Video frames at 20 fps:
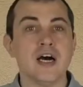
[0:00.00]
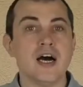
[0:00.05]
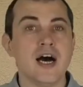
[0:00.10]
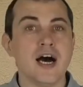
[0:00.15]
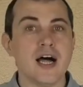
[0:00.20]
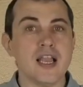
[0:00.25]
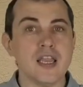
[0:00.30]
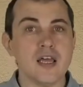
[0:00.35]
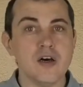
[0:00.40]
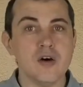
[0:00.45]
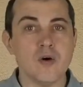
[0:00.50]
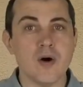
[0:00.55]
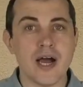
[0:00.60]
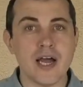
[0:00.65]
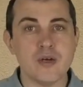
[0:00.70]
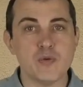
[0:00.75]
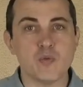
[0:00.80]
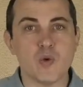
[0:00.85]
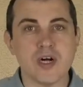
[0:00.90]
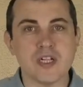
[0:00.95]
Hello
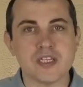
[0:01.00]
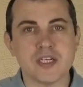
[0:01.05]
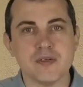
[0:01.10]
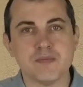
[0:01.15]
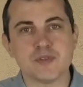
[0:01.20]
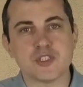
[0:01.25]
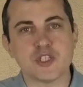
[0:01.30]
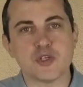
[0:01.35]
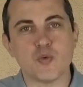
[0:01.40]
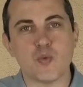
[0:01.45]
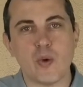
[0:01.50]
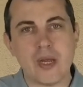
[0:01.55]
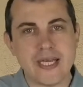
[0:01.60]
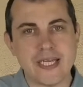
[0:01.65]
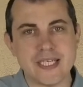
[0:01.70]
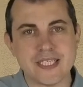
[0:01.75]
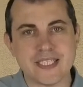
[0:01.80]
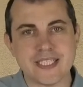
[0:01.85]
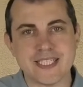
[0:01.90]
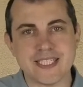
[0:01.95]
and welcome to
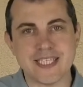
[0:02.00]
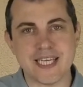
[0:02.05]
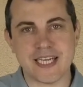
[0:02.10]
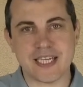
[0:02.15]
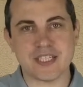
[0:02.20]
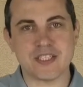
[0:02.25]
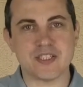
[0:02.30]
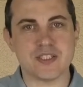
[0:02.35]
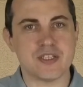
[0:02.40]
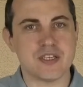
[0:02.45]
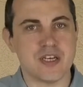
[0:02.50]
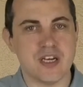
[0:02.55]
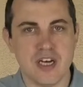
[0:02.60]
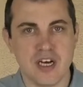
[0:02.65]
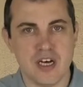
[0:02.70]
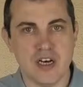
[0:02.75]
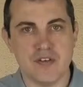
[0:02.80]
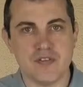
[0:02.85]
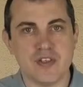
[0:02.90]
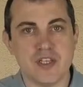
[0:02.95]
week 6
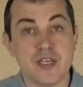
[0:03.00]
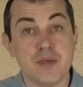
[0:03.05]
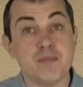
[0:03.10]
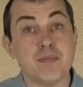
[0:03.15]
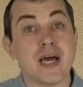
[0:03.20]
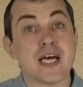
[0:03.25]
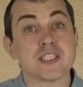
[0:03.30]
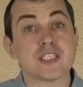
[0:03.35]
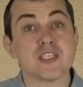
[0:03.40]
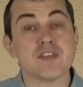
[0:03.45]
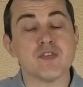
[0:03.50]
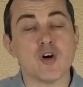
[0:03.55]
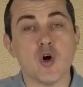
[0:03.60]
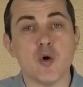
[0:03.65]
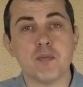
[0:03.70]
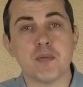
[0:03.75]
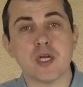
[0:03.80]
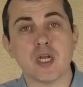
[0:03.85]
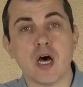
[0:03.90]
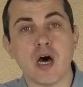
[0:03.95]
of the massive
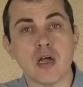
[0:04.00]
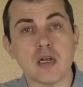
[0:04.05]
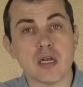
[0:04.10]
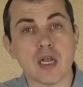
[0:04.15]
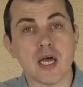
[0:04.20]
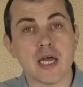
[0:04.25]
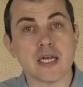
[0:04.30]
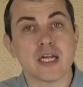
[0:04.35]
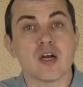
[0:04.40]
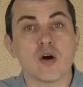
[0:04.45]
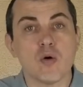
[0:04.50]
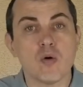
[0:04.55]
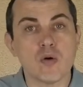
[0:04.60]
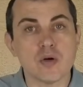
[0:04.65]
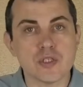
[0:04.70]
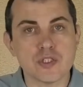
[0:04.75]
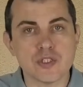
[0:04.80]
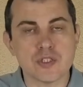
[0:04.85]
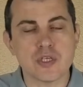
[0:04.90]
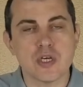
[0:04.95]
open online
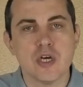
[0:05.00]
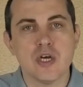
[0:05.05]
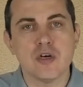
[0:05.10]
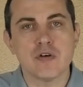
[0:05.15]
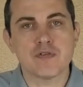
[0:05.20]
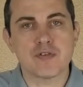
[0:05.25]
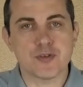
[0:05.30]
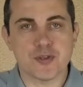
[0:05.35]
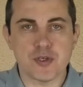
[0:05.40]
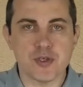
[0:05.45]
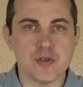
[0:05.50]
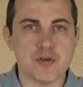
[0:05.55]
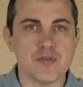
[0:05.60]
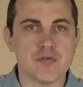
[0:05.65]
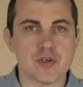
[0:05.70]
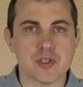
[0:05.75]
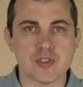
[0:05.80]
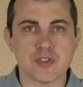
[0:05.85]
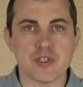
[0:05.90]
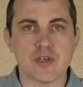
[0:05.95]
course for the
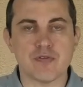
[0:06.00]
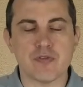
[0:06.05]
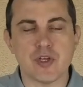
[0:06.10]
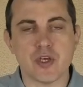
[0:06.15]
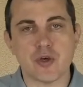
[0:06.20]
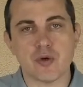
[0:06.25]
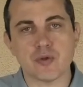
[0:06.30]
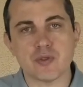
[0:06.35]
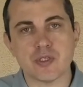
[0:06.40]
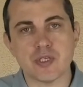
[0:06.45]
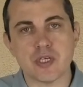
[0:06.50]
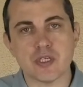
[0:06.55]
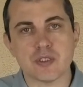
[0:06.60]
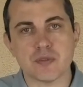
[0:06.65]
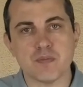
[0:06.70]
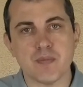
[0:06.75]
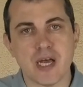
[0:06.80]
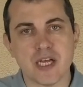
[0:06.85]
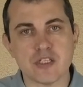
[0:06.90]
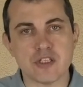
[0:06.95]
University of Nicosia's
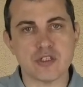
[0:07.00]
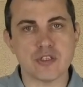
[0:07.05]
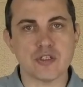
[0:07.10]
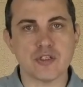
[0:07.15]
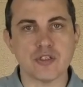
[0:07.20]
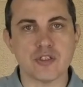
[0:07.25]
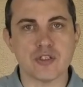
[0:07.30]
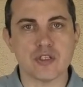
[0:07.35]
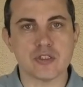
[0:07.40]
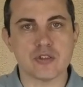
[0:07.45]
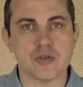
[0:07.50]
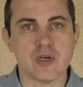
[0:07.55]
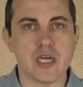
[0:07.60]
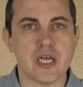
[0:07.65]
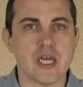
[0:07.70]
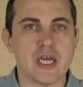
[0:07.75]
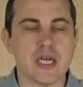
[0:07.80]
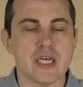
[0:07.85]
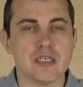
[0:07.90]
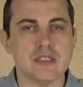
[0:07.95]
master's
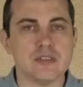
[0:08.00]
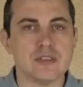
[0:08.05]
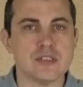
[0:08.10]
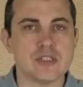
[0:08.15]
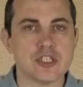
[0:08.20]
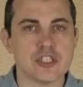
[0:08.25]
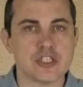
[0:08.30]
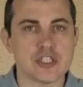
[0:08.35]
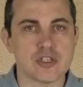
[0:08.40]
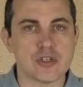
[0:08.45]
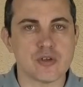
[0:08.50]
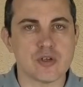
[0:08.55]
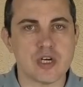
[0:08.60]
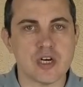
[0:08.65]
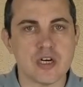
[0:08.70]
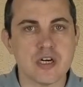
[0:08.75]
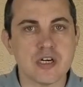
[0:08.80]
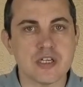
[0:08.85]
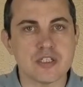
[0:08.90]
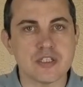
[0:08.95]
degree in digital
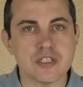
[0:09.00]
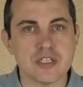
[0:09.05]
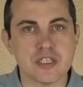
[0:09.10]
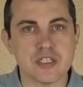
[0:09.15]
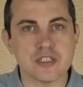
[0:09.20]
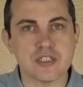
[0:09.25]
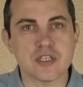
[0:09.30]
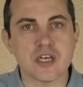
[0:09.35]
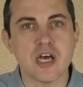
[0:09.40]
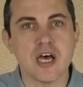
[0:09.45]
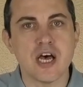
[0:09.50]
currencies.